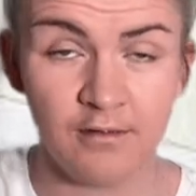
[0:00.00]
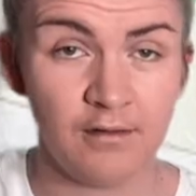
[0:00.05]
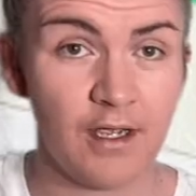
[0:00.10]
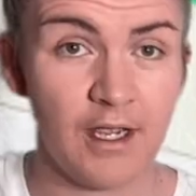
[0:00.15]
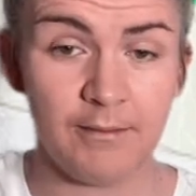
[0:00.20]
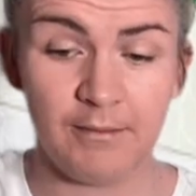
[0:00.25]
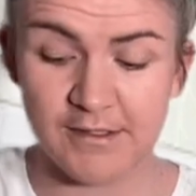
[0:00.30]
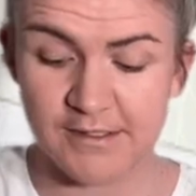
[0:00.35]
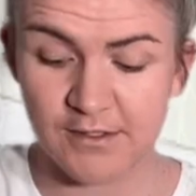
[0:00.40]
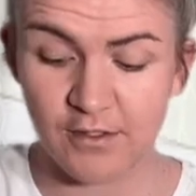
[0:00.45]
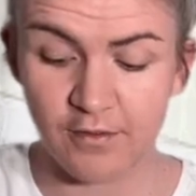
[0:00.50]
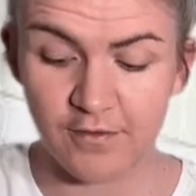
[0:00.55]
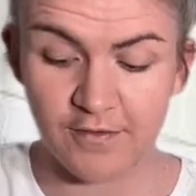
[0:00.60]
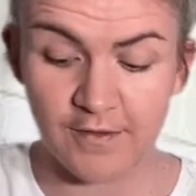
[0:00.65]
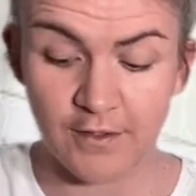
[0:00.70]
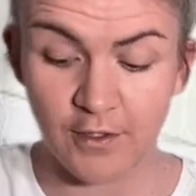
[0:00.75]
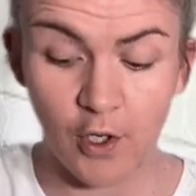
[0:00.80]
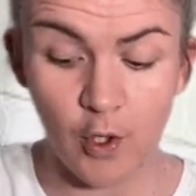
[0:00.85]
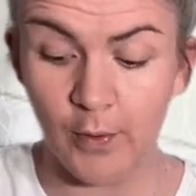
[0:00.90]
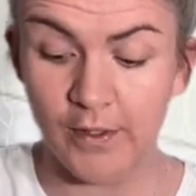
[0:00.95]
I must not
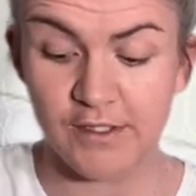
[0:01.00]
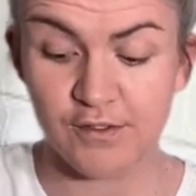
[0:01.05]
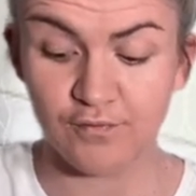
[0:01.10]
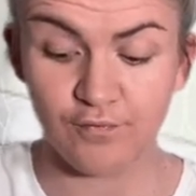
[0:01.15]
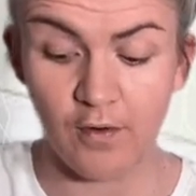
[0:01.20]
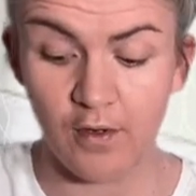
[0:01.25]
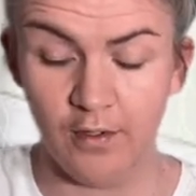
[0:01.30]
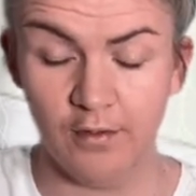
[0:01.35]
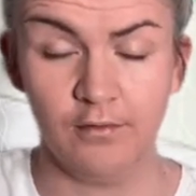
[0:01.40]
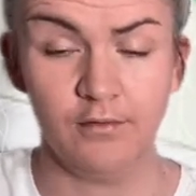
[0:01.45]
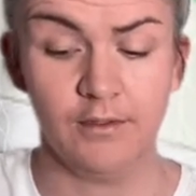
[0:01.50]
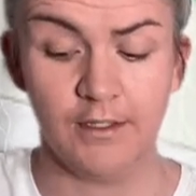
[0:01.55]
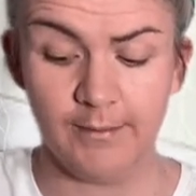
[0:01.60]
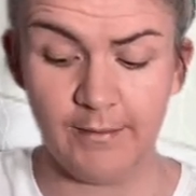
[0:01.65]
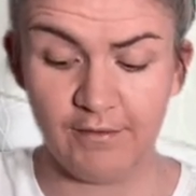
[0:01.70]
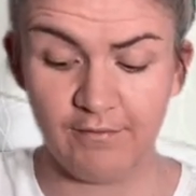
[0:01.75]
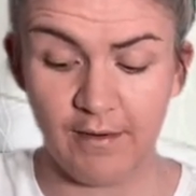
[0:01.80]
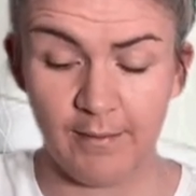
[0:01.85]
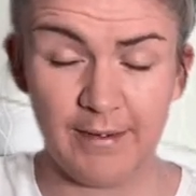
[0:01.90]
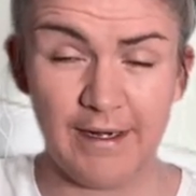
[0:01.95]
think, oh, it's wrong, let me
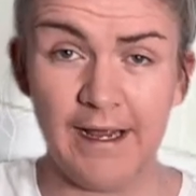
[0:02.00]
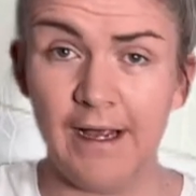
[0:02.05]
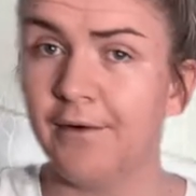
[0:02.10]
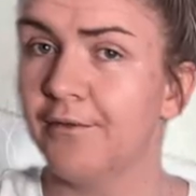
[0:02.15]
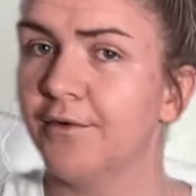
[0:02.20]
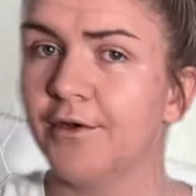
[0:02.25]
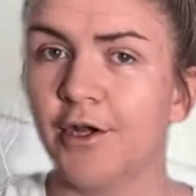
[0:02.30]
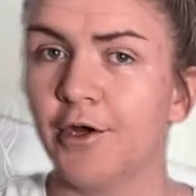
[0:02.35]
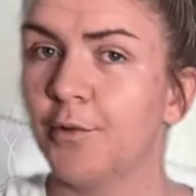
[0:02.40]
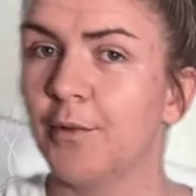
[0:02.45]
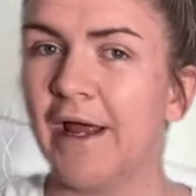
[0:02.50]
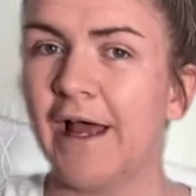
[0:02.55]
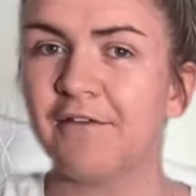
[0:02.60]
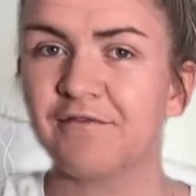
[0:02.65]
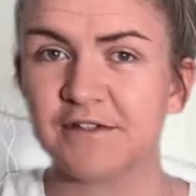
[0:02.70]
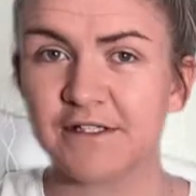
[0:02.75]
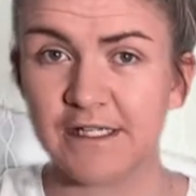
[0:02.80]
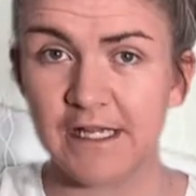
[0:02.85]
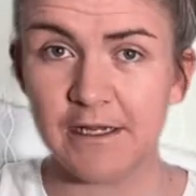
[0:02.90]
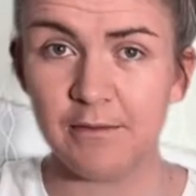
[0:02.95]
rub it out. No, we have
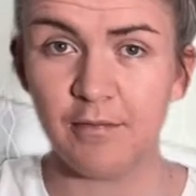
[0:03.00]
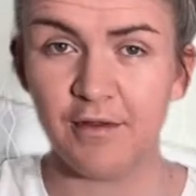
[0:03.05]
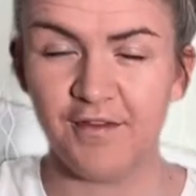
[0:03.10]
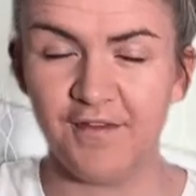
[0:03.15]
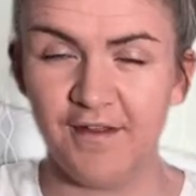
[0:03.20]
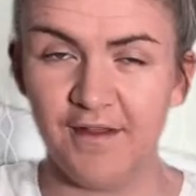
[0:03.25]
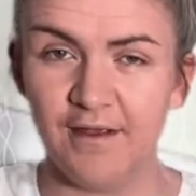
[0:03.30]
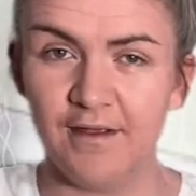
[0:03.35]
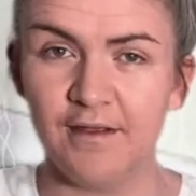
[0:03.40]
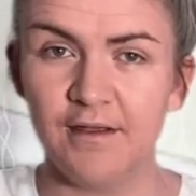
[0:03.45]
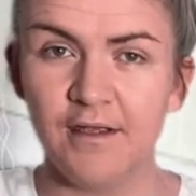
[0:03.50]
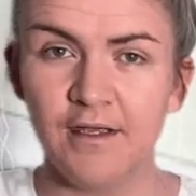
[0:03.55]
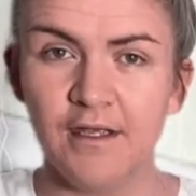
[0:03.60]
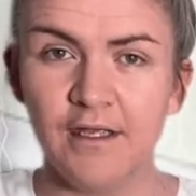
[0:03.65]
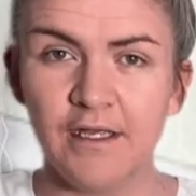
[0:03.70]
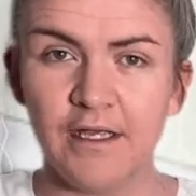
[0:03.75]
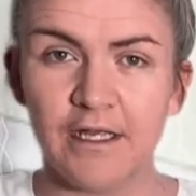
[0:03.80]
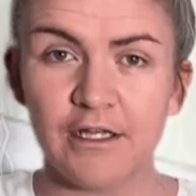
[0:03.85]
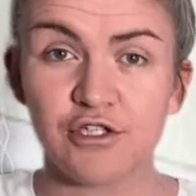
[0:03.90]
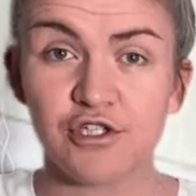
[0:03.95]
to keep it there.
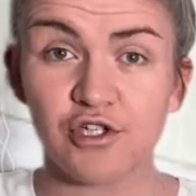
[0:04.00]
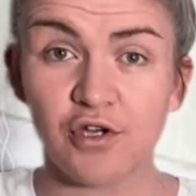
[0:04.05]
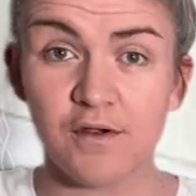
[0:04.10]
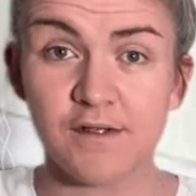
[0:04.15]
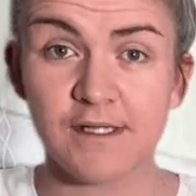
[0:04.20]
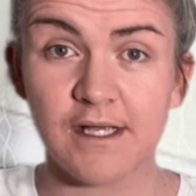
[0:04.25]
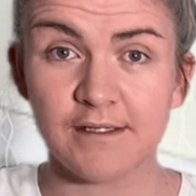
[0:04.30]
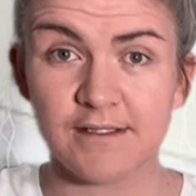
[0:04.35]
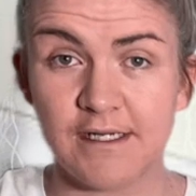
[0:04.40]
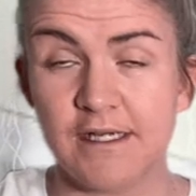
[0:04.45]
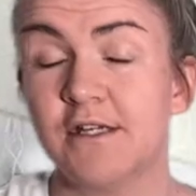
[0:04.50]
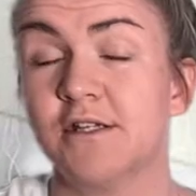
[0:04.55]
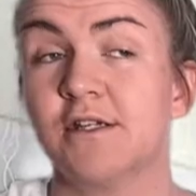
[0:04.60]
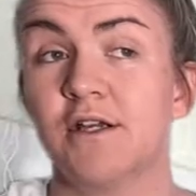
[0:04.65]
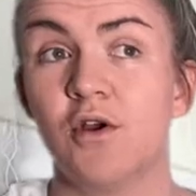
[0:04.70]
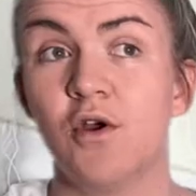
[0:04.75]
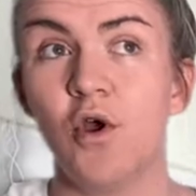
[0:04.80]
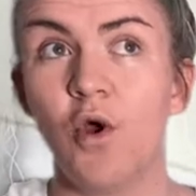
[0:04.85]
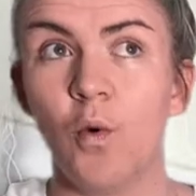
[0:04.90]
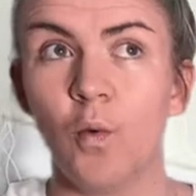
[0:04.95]
It shows our
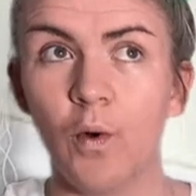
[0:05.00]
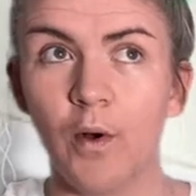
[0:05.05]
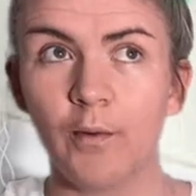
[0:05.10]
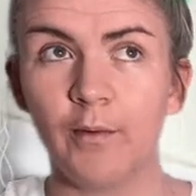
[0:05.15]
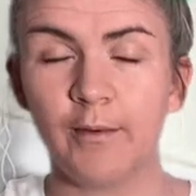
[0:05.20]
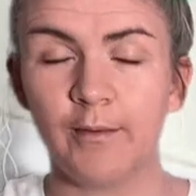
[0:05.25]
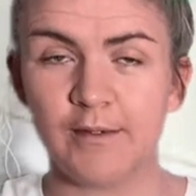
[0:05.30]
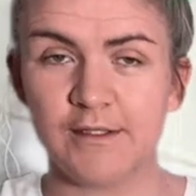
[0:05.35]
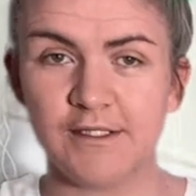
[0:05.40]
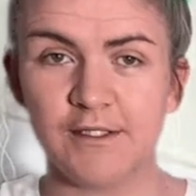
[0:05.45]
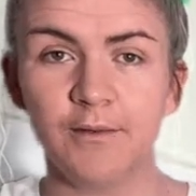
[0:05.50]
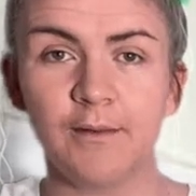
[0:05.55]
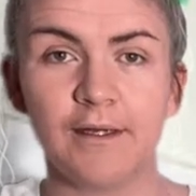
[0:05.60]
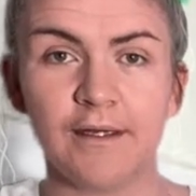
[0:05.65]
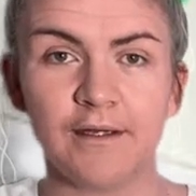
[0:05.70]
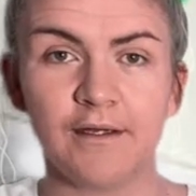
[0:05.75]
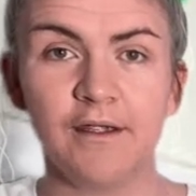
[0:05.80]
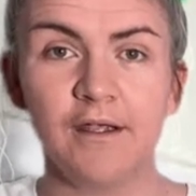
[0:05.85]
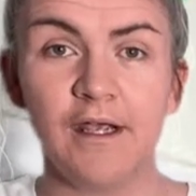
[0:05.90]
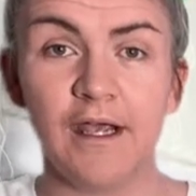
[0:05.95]
teacher what we were
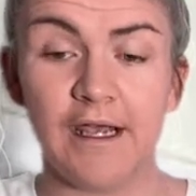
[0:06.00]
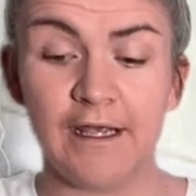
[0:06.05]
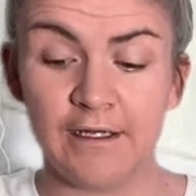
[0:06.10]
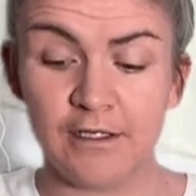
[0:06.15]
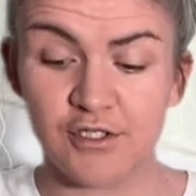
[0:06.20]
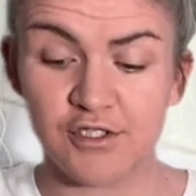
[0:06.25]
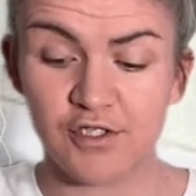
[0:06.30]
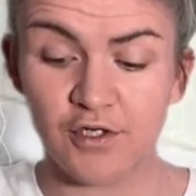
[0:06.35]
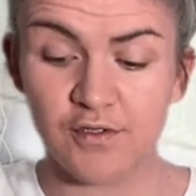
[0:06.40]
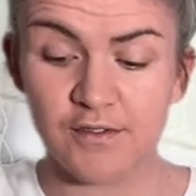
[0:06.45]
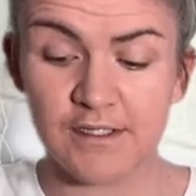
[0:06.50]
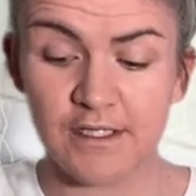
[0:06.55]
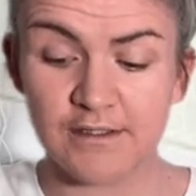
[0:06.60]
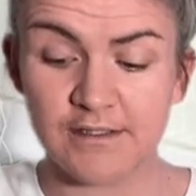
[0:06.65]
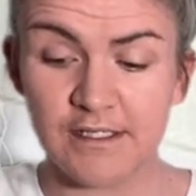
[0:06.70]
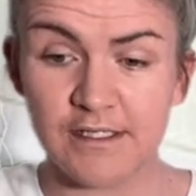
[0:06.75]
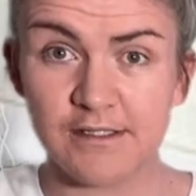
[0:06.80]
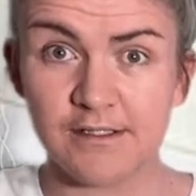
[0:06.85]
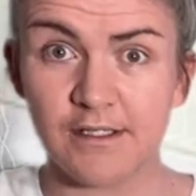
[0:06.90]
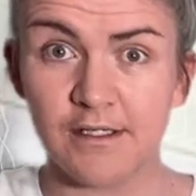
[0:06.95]
doing, and it shows our
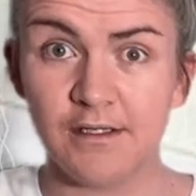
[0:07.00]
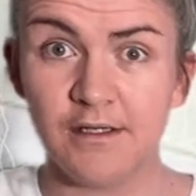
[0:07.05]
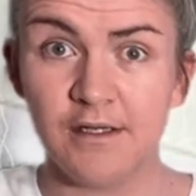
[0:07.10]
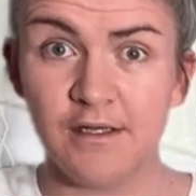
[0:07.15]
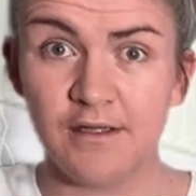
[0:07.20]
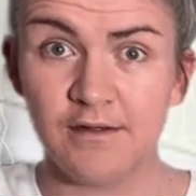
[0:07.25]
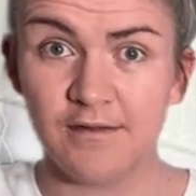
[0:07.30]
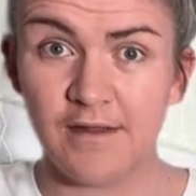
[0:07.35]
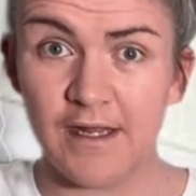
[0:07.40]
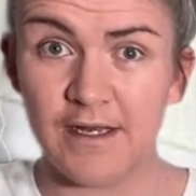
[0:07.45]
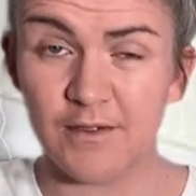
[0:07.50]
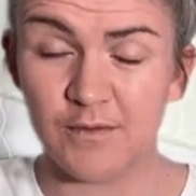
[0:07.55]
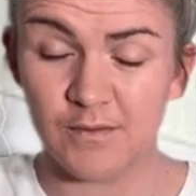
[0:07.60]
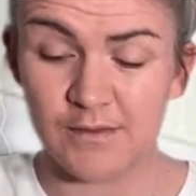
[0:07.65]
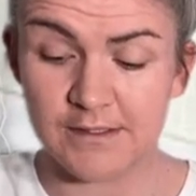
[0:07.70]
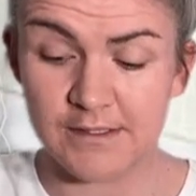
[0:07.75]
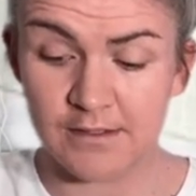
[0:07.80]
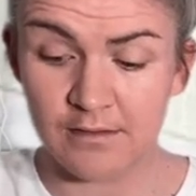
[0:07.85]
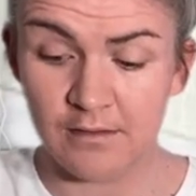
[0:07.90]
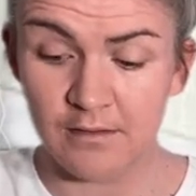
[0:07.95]
teacher that it
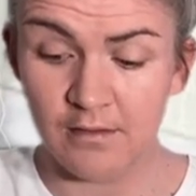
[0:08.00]
was